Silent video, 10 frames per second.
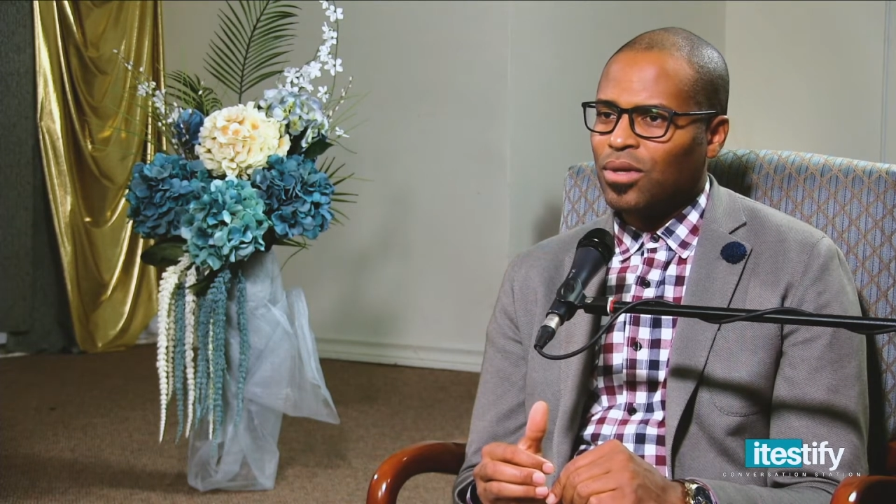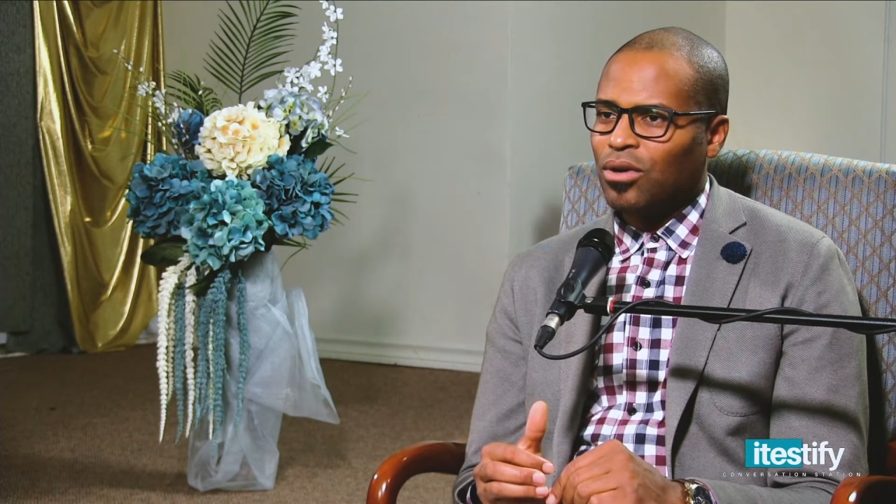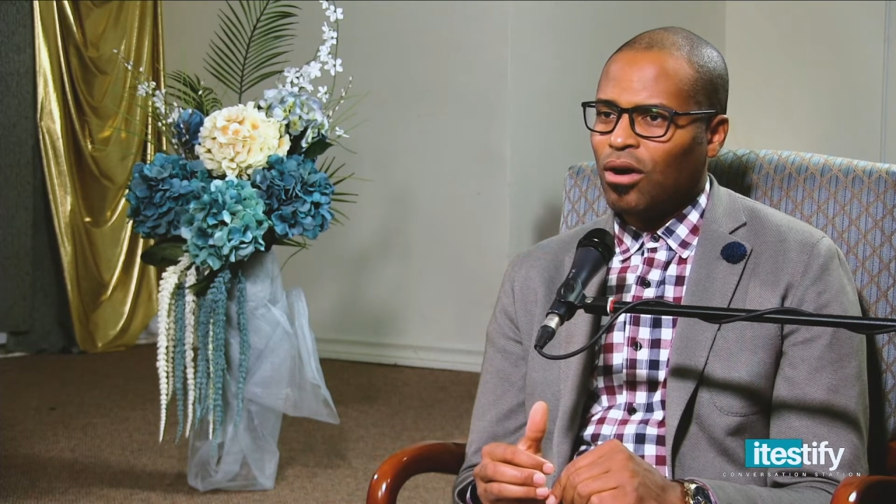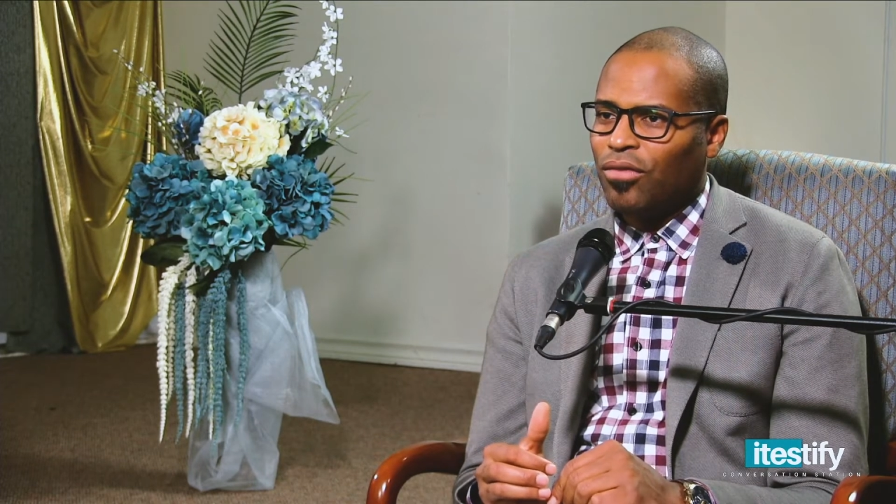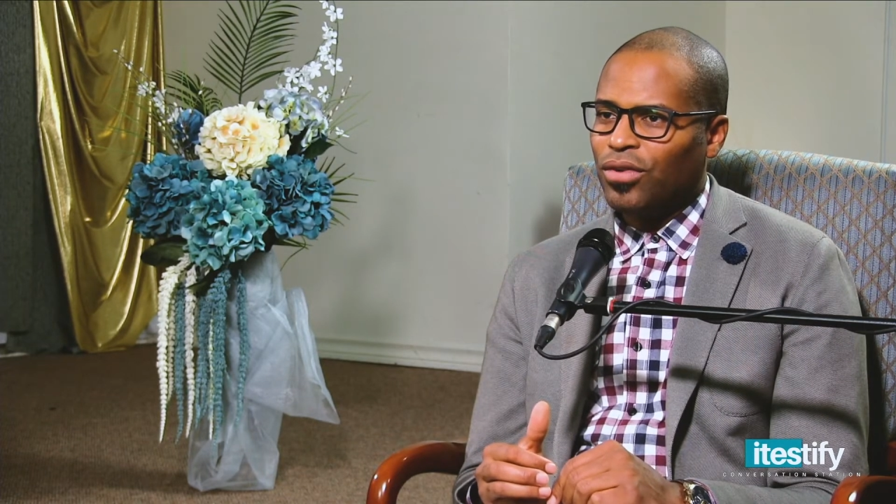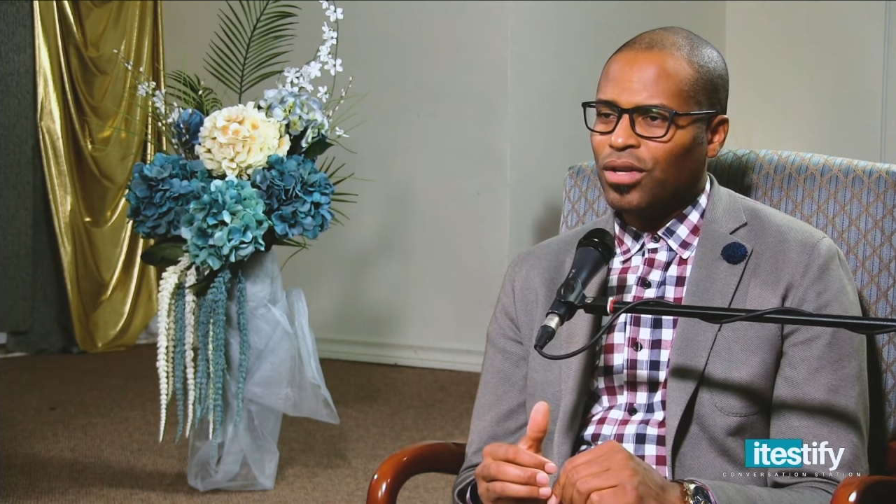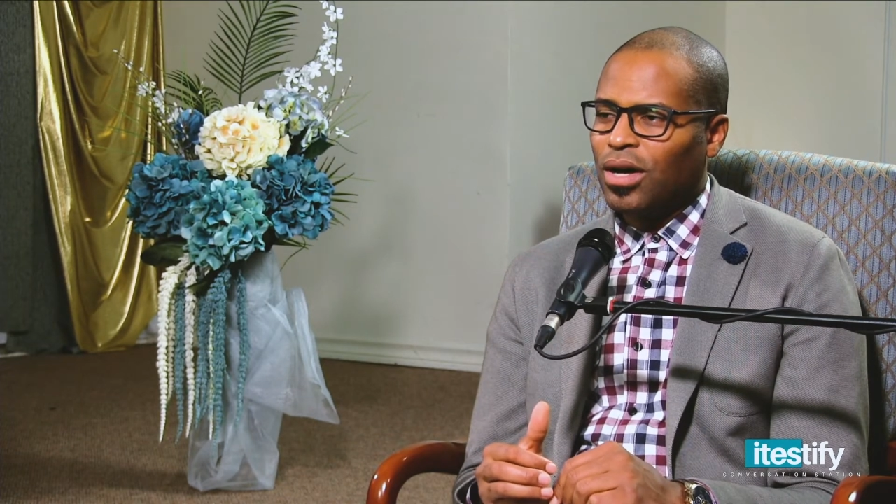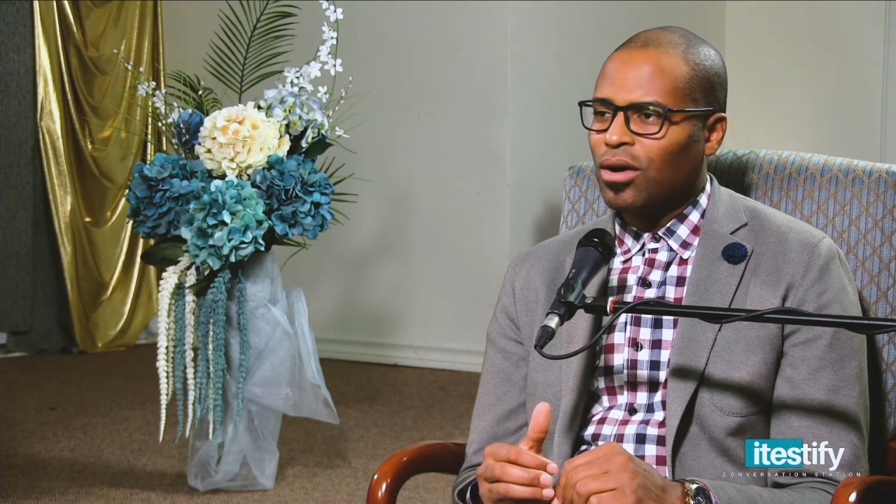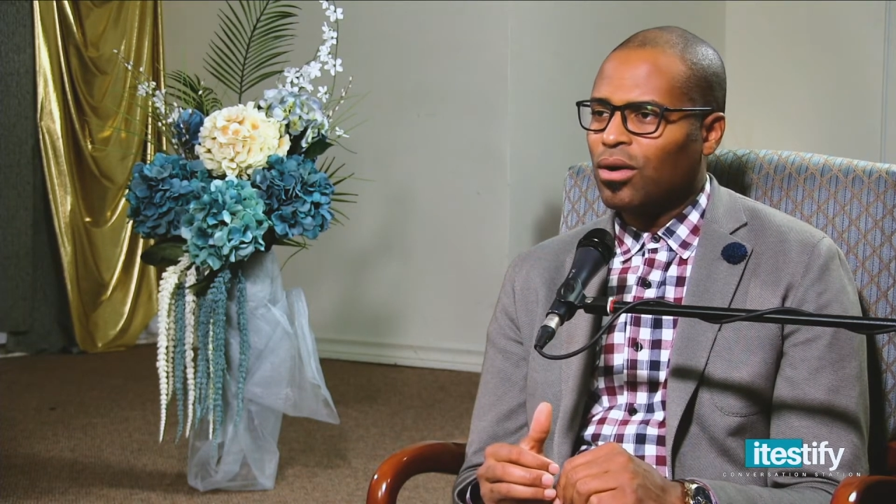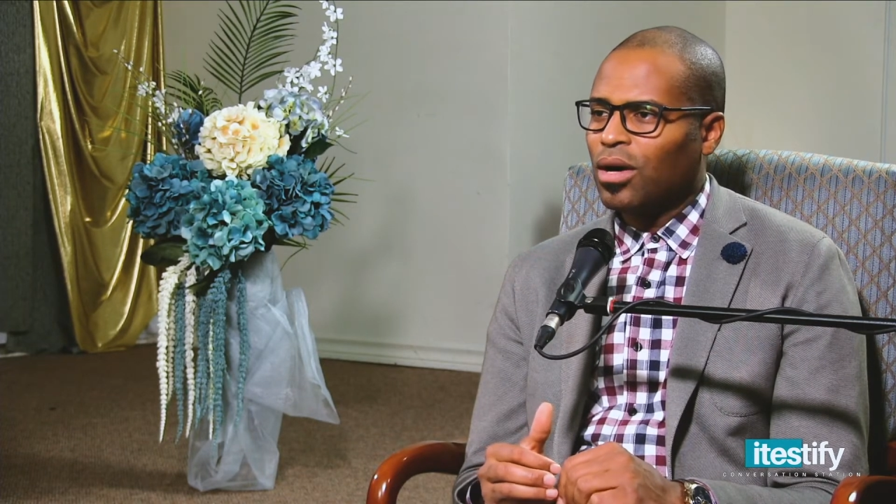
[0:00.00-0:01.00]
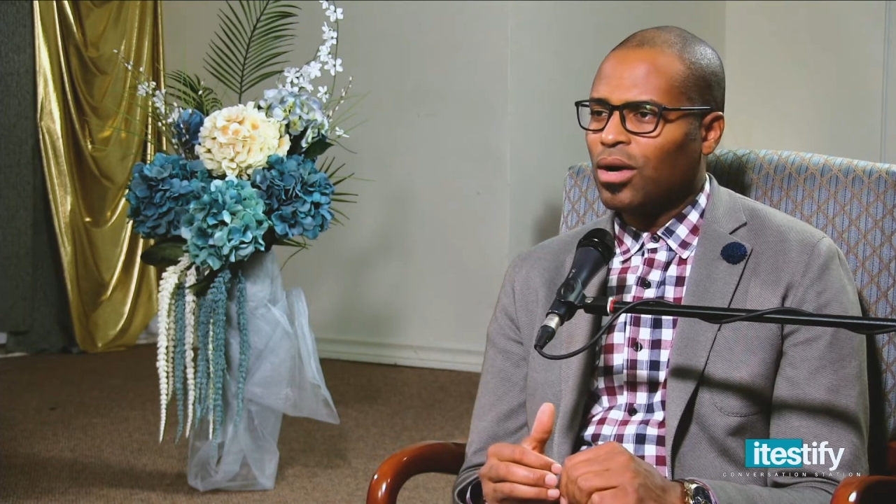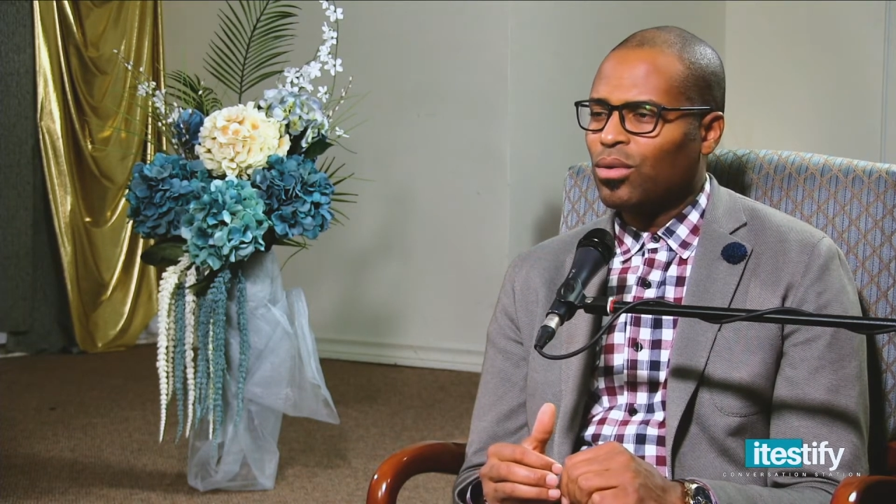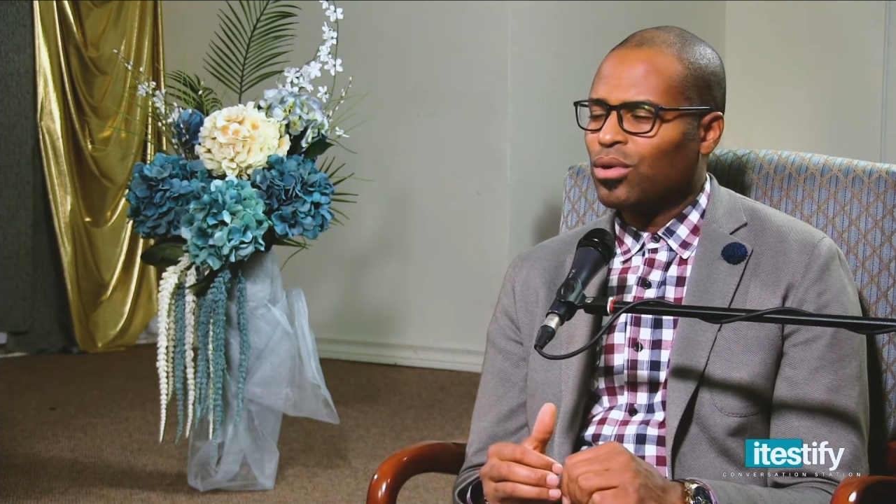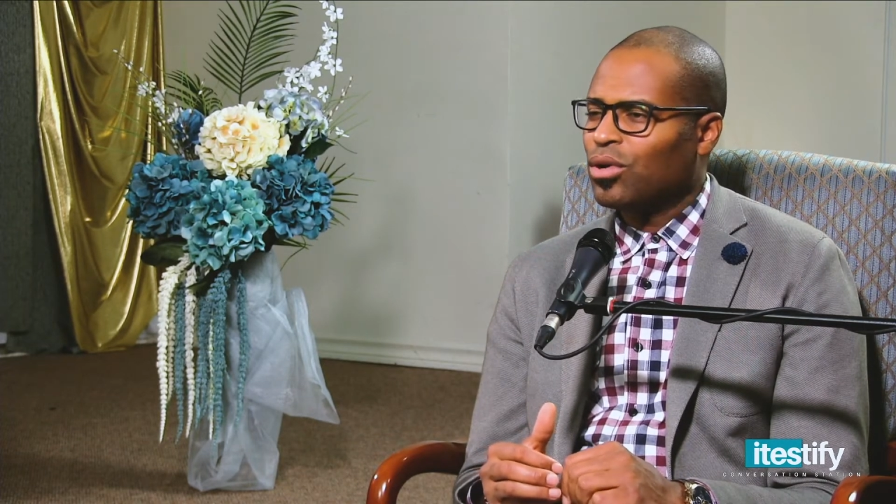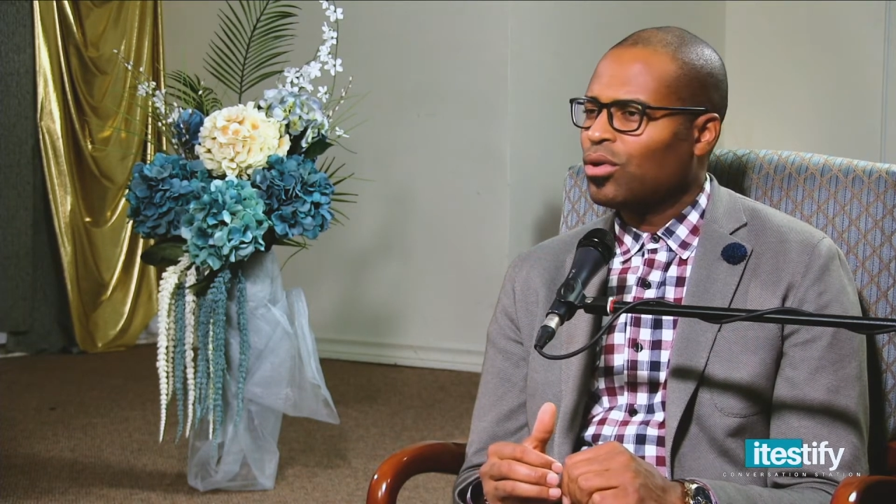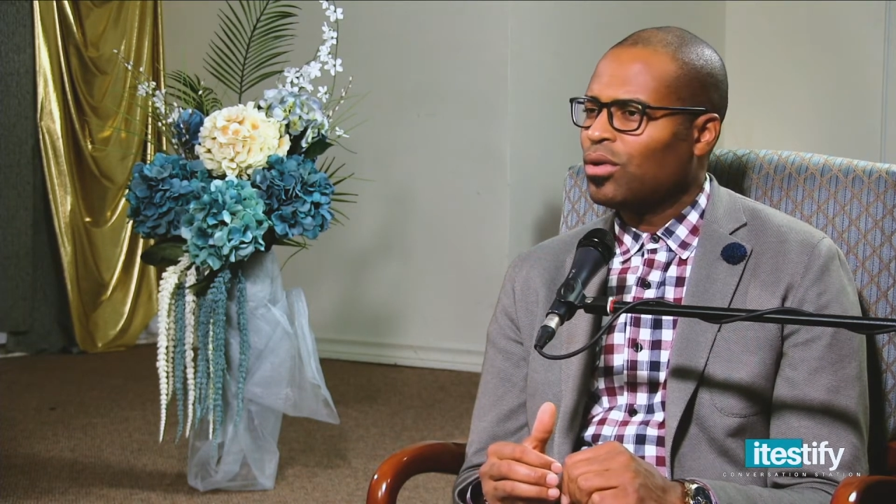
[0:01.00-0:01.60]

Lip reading: often our